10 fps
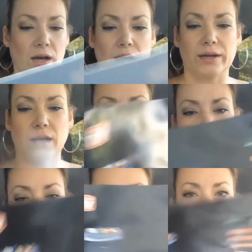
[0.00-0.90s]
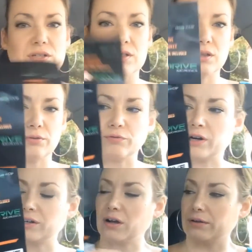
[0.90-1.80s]
It comes with just the
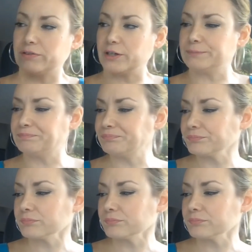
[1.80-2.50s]
front cover.